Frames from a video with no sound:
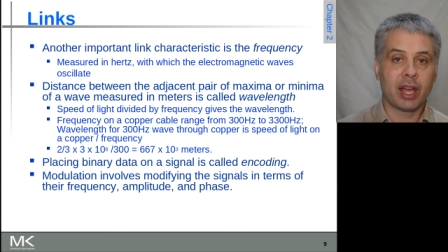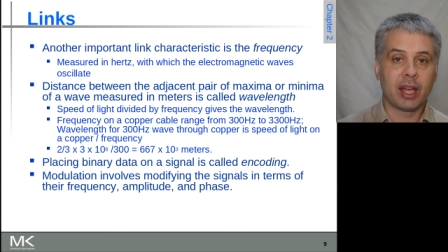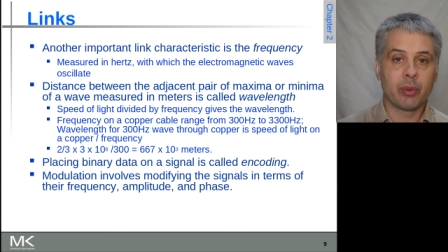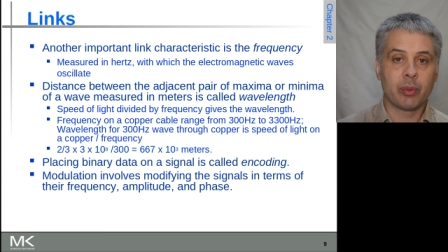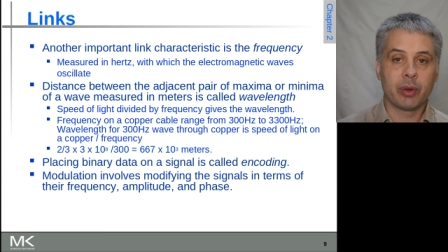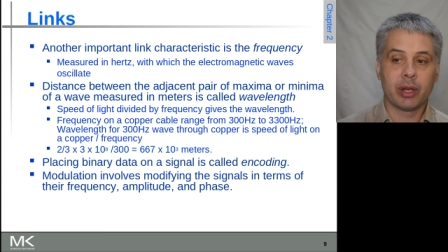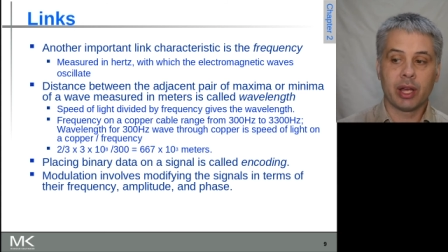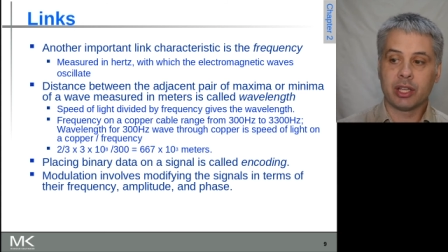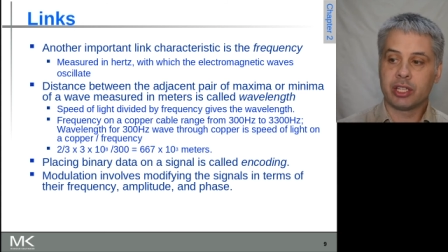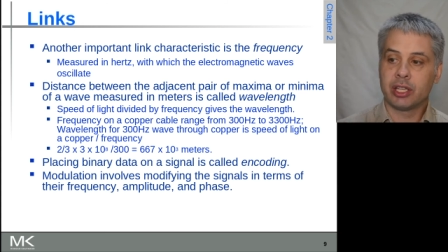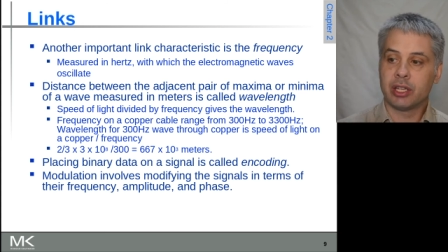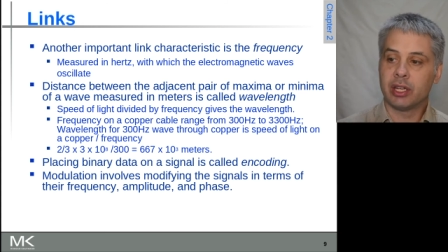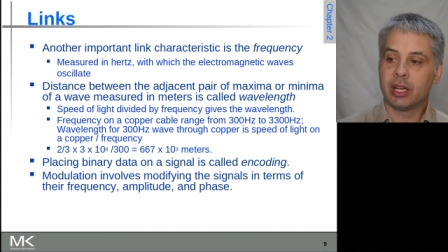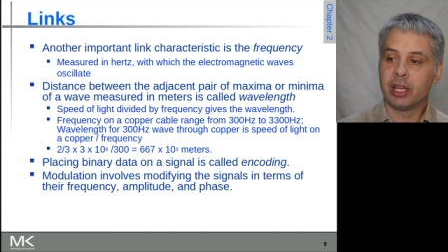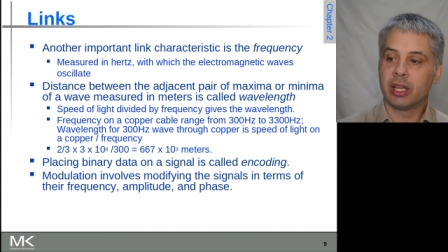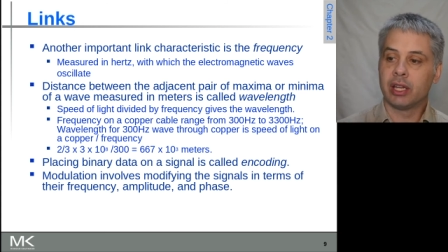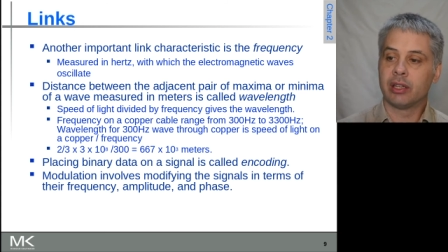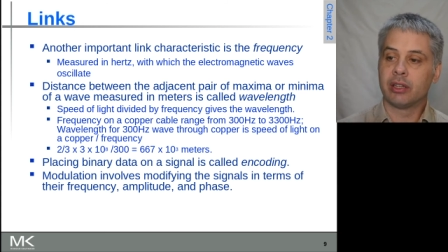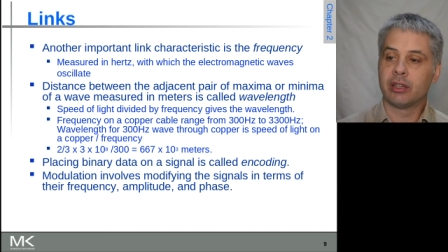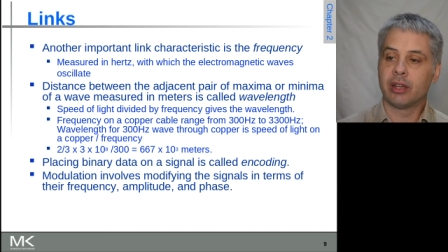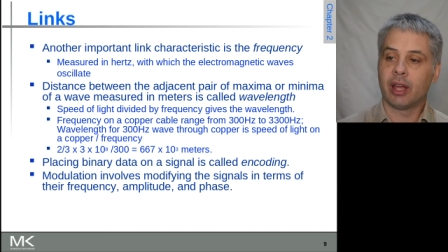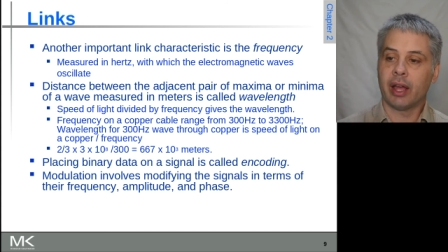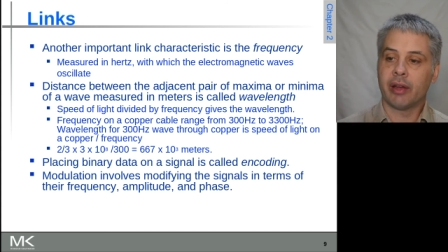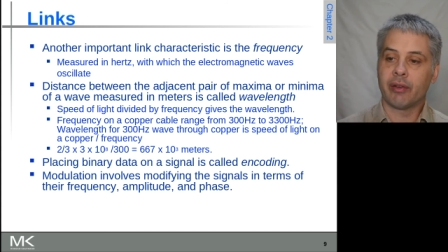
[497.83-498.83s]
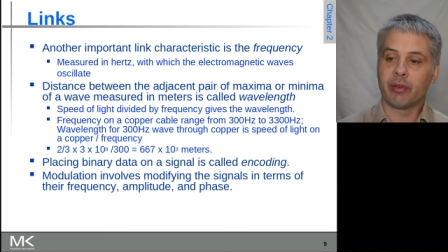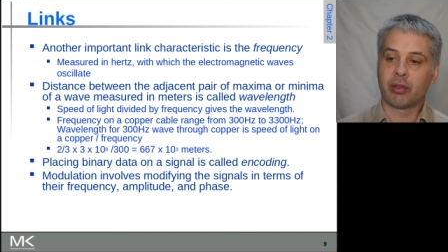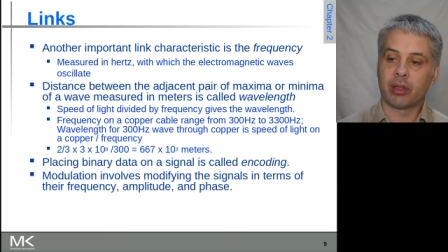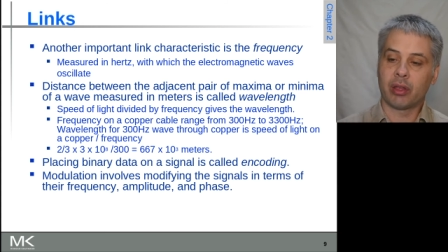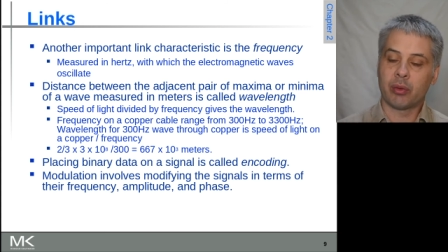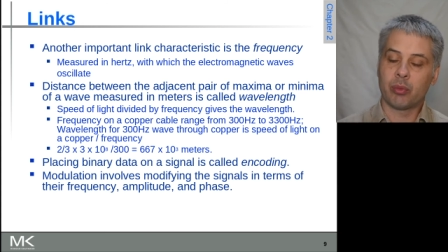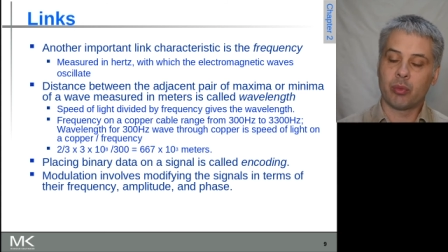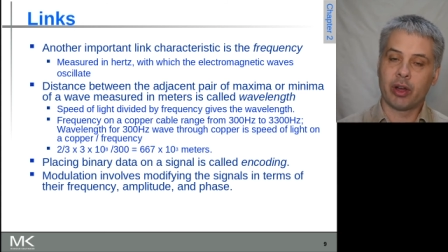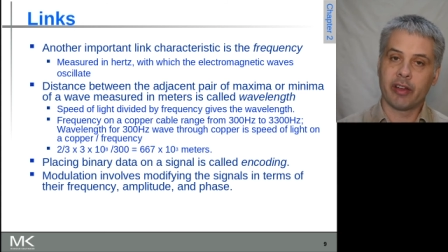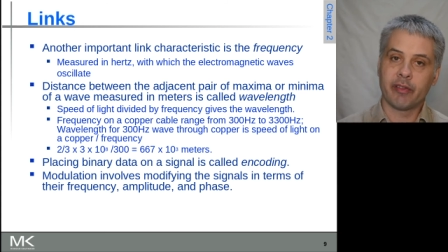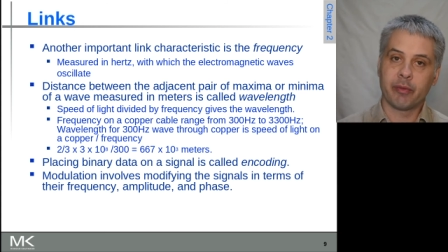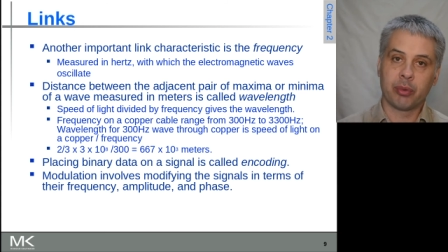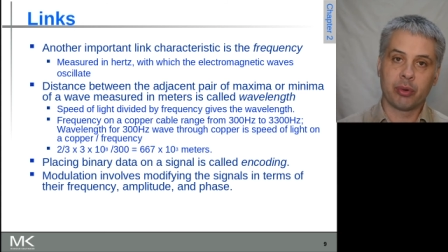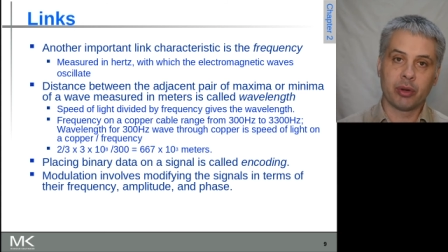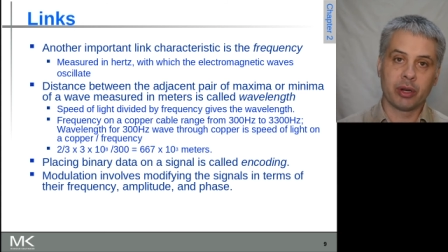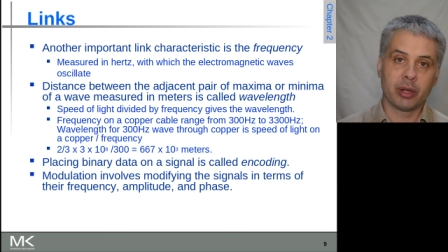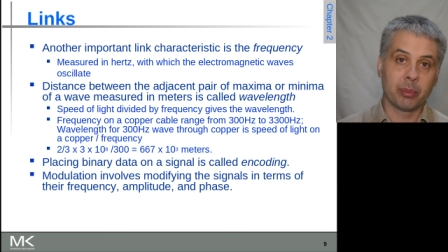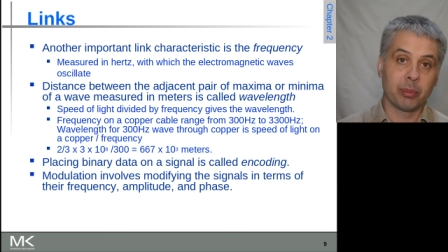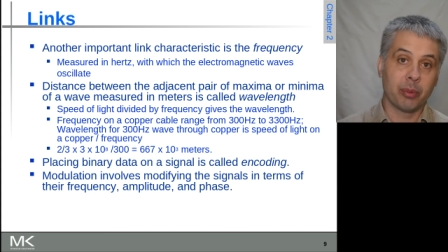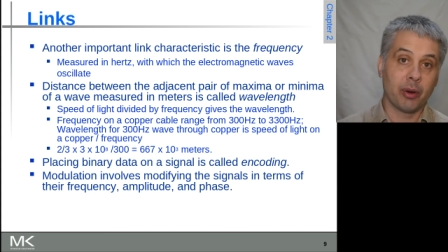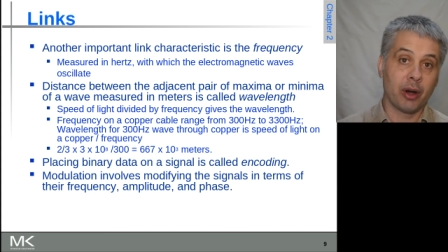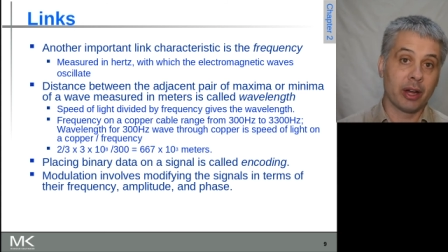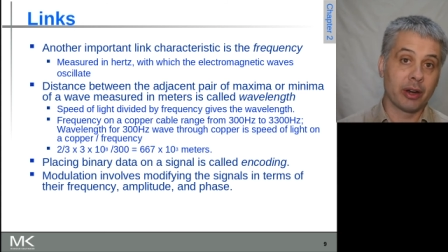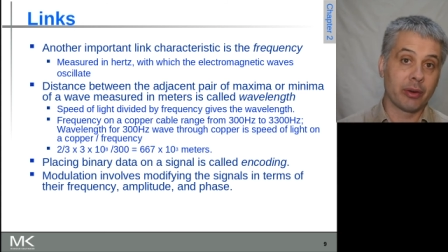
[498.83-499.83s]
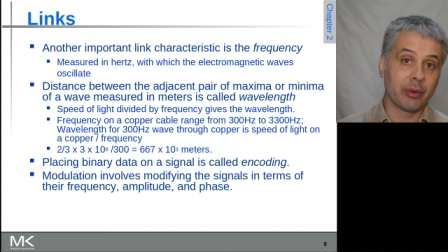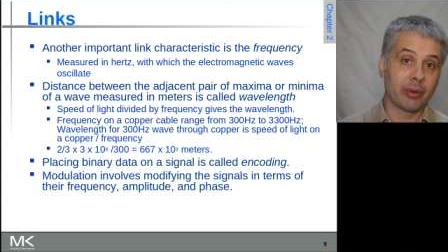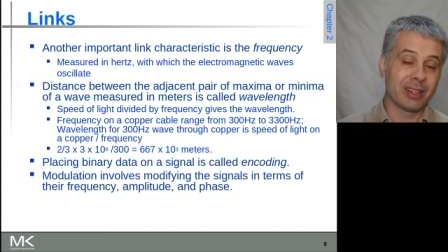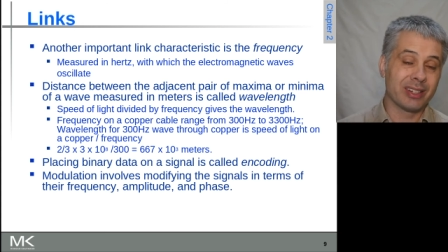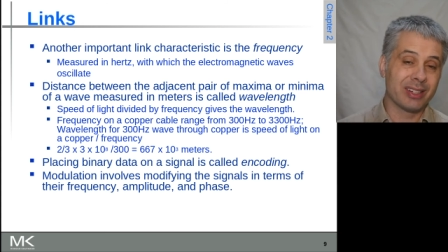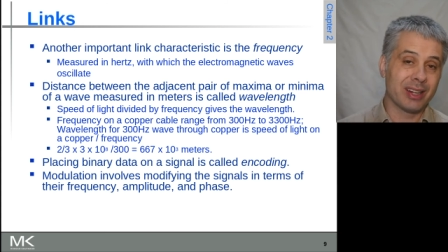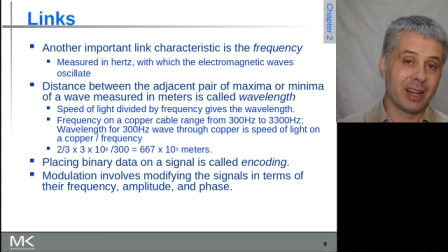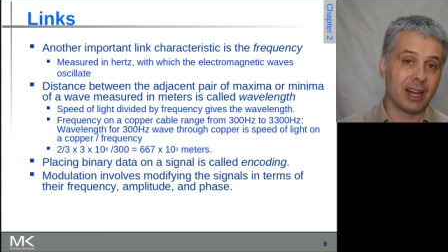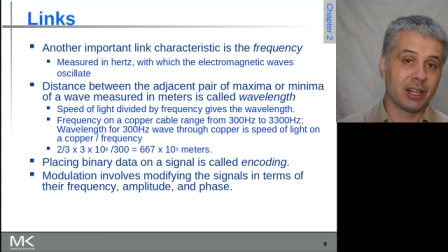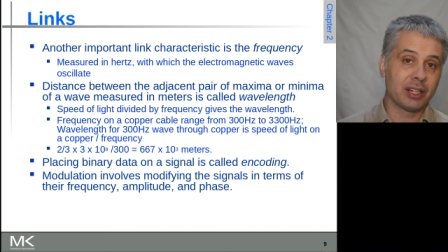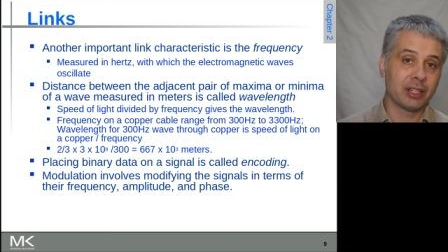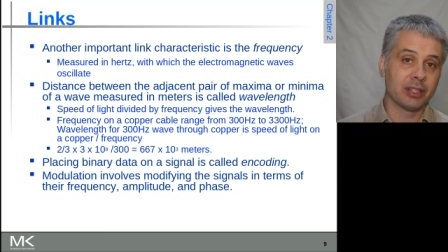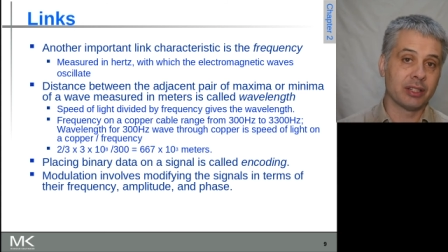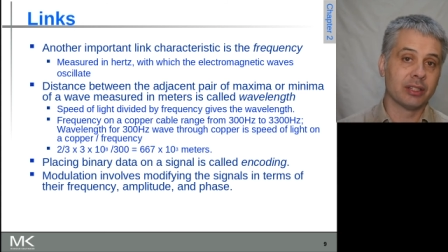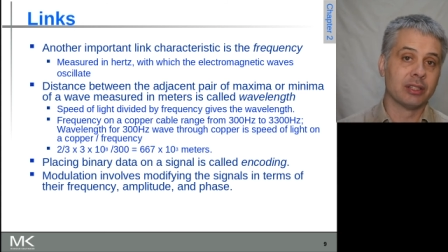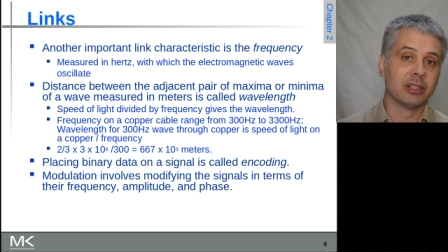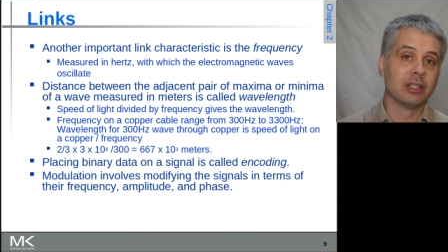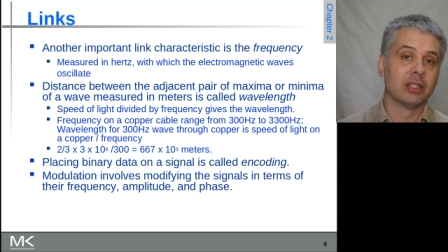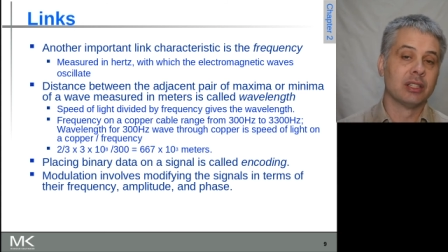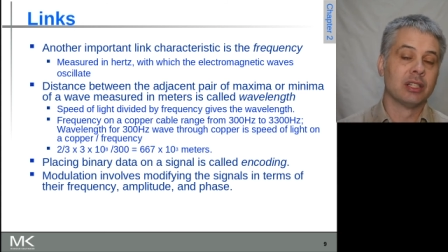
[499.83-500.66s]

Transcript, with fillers: we actually need to have some way of putting binary data